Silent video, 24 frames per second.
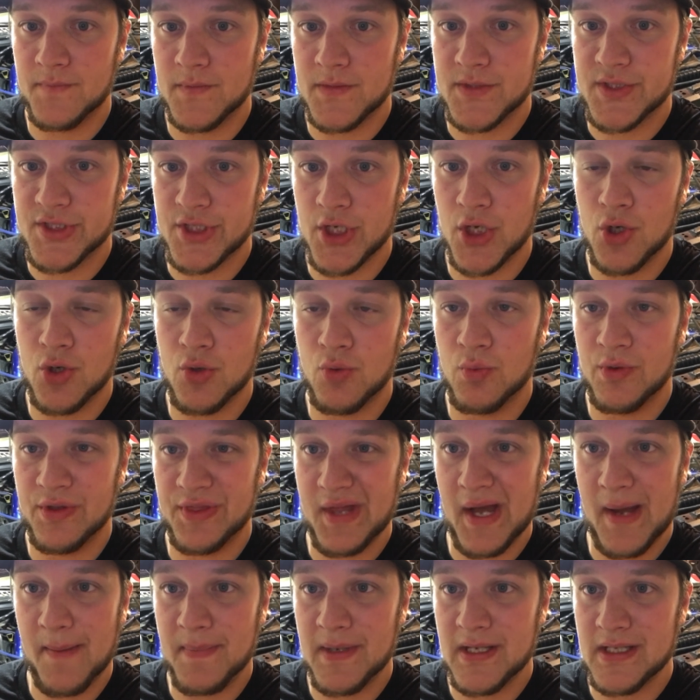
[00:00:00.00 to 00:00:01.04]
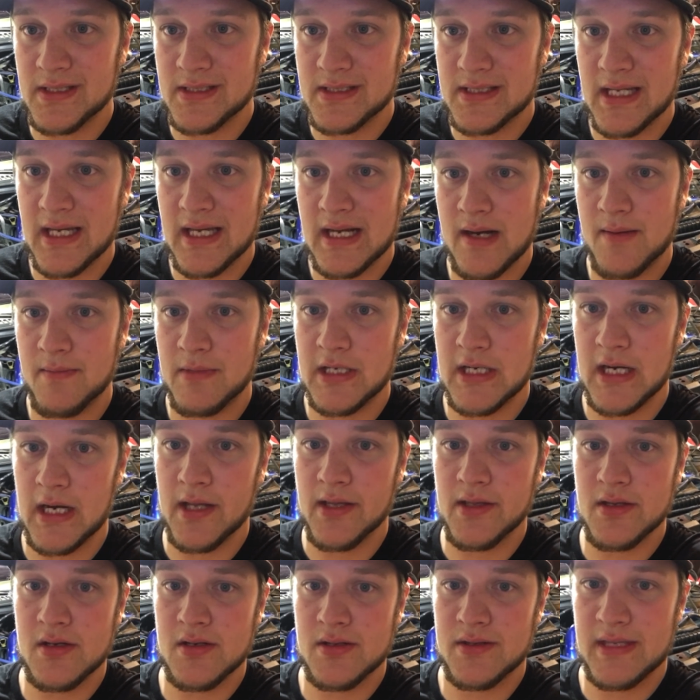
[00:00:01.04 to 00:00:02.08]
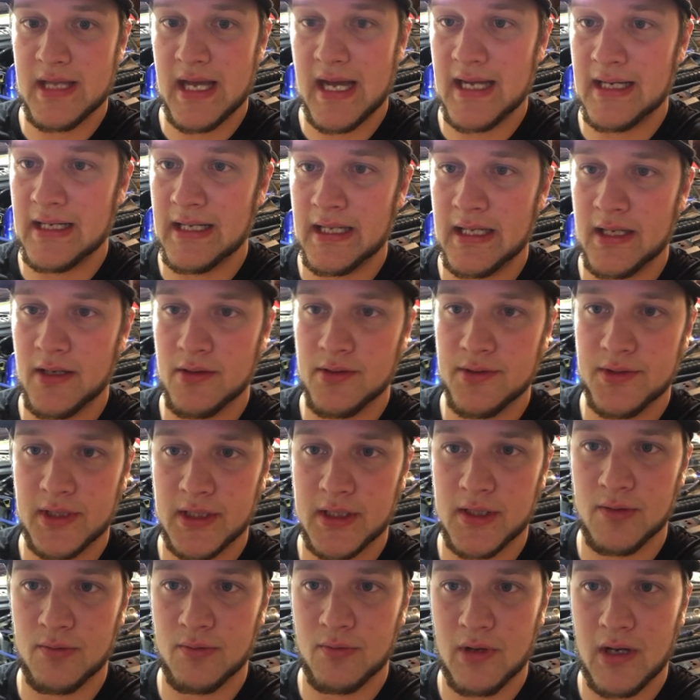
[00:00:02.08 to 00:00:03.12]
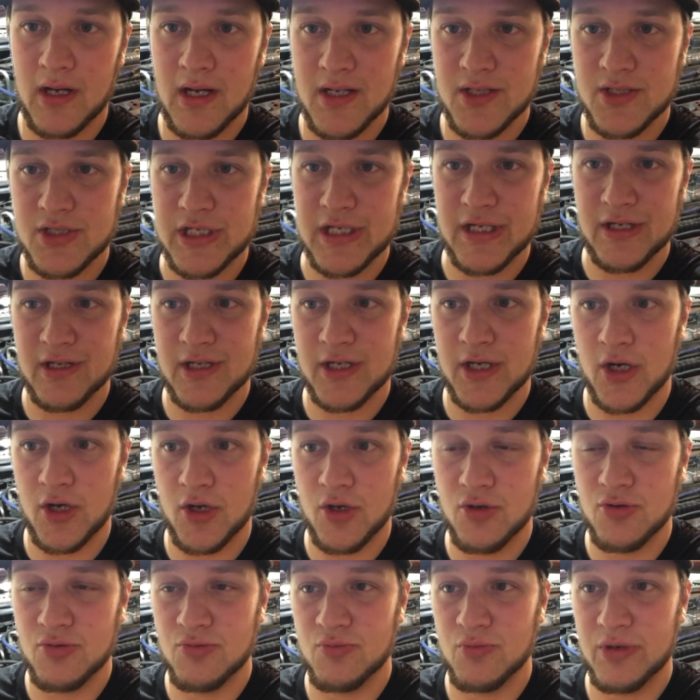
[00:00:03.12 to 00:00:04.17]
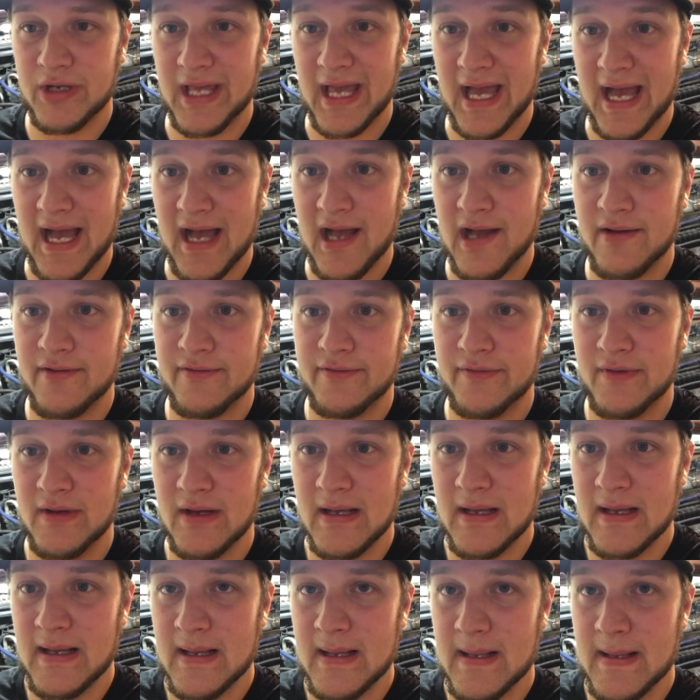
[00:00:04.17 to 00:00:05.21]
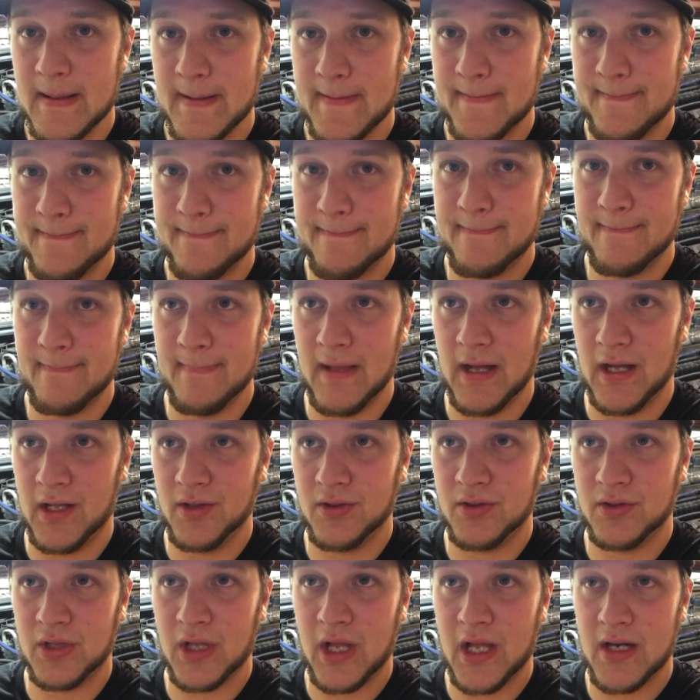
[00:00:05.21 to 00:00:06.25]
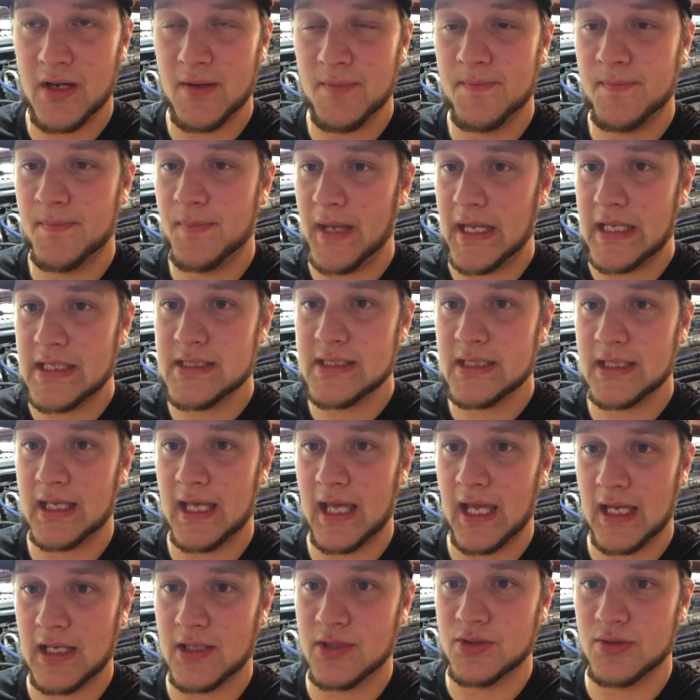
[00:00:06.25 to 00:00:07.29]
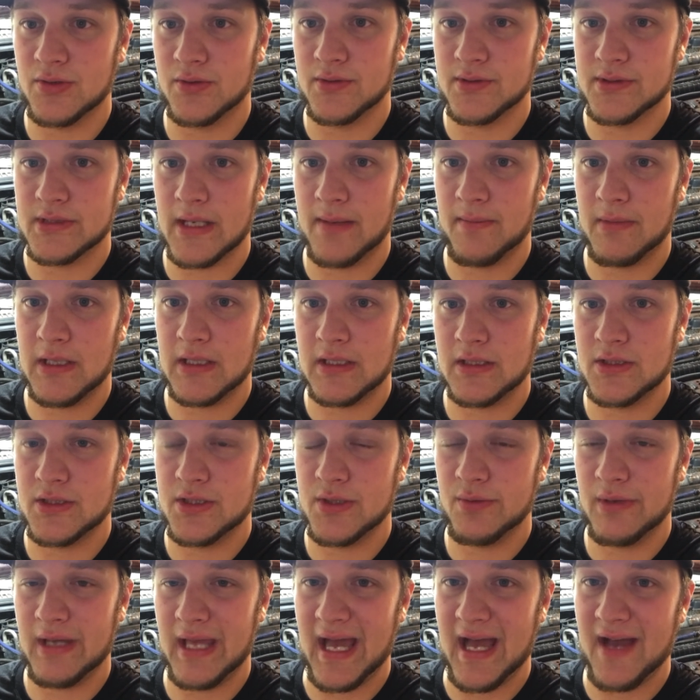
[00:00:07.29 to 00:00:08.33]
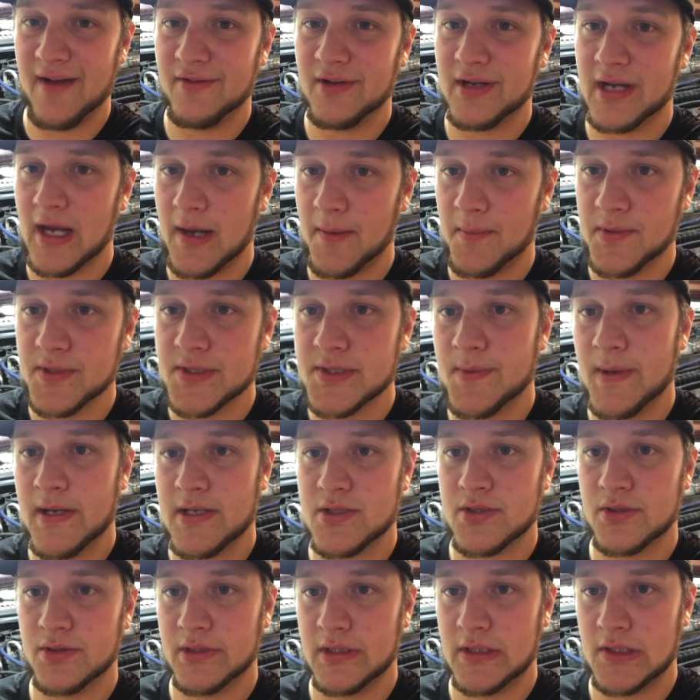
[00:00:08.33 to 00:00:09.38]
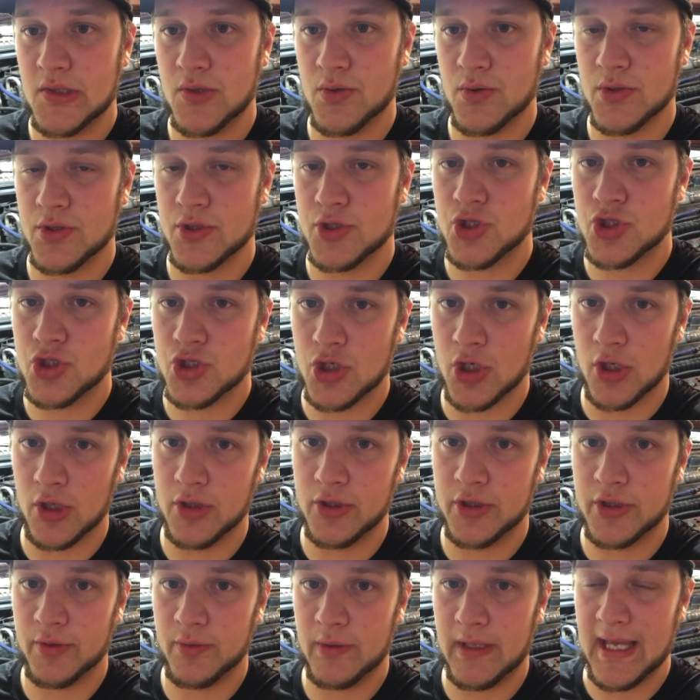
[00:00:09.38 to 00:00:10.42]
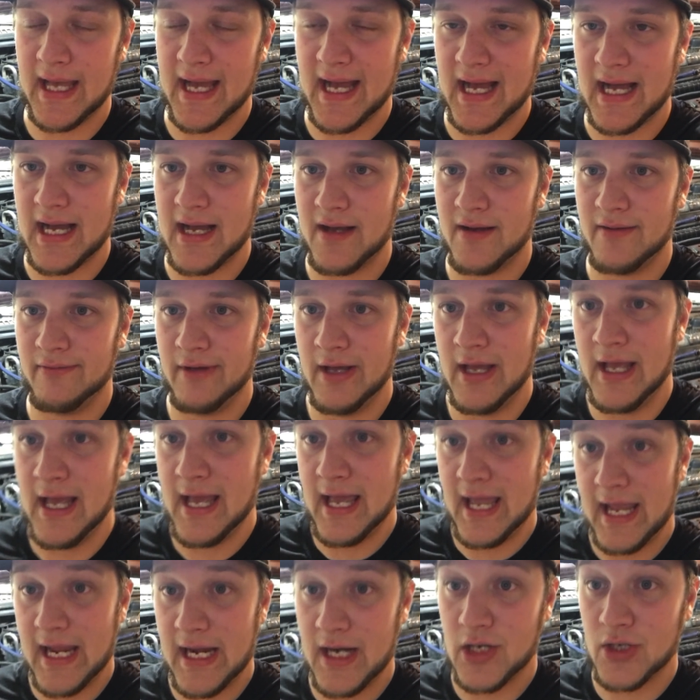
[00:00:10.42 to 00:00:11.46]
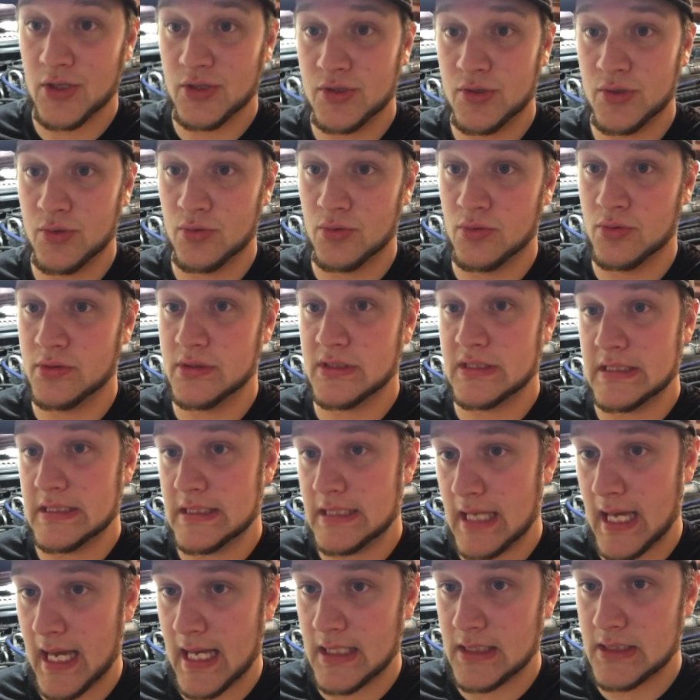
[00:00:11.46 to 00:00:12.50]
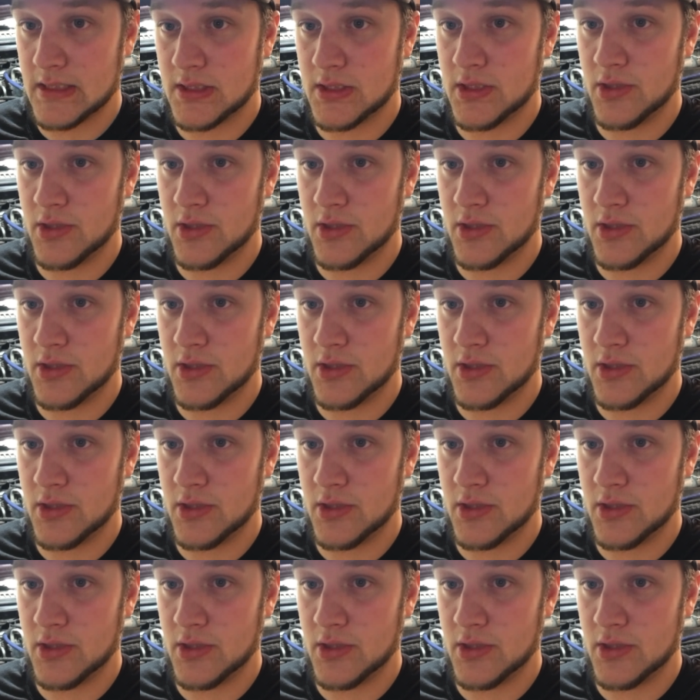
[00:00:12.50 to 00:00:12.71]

So with that being said, I mean, other than that, here at the garage, here at home, we have a lot of basic hand tools. I mean, do we have a couple specialty tools? Sure. Do we have air tools? Yes.